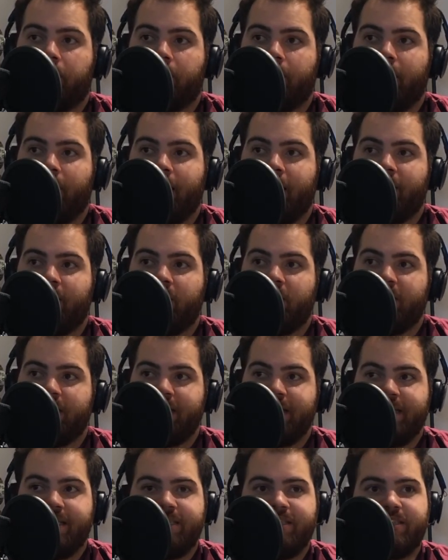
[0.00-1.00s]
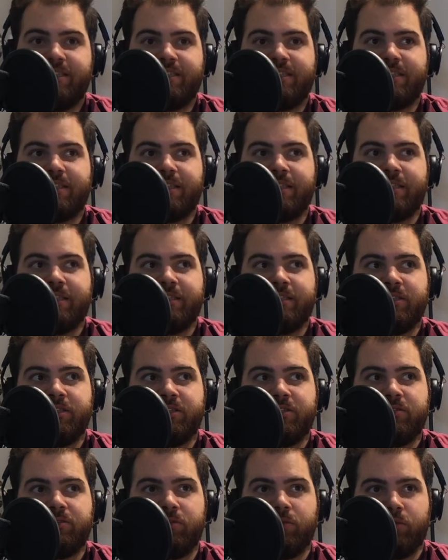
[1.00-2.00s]
And the East
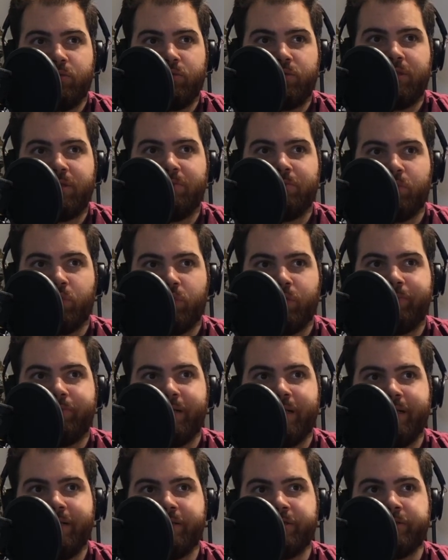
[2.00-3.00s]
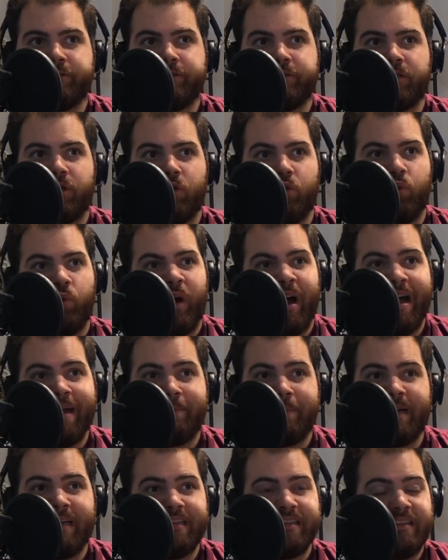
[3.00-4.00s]
is losing more players.
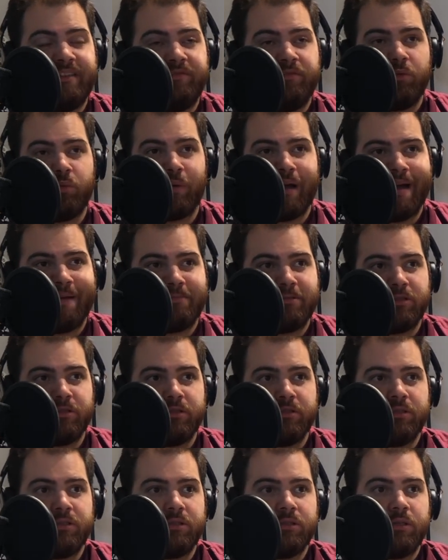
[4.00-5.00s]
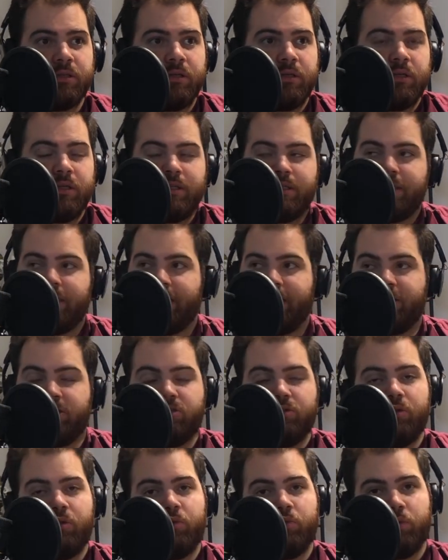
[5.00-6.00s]
Kawhi might leave the Raptors.
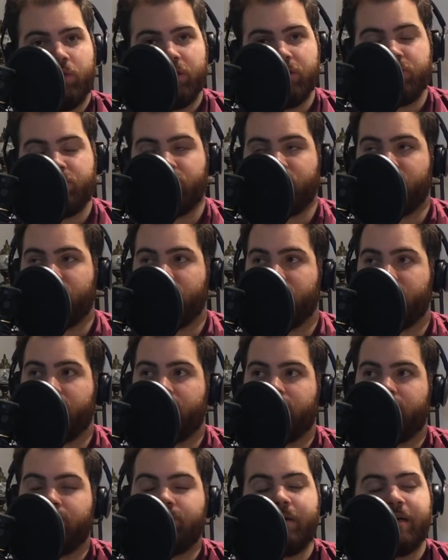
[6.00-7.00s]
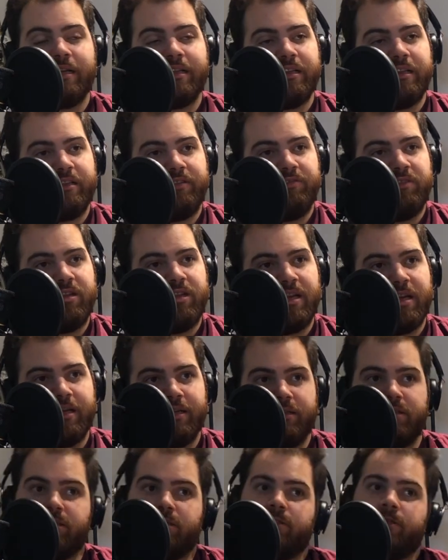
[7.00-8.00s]
D'Angelo Russell might leave the
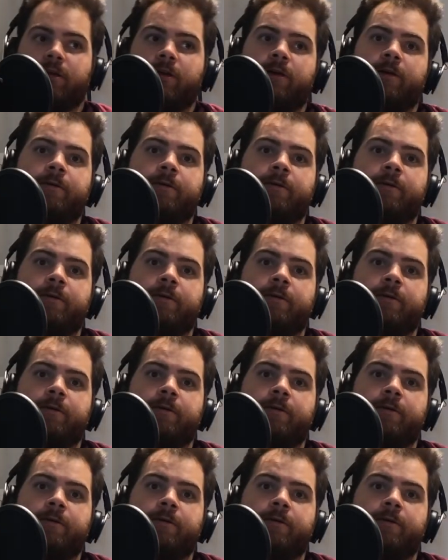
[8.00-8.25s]
Nets.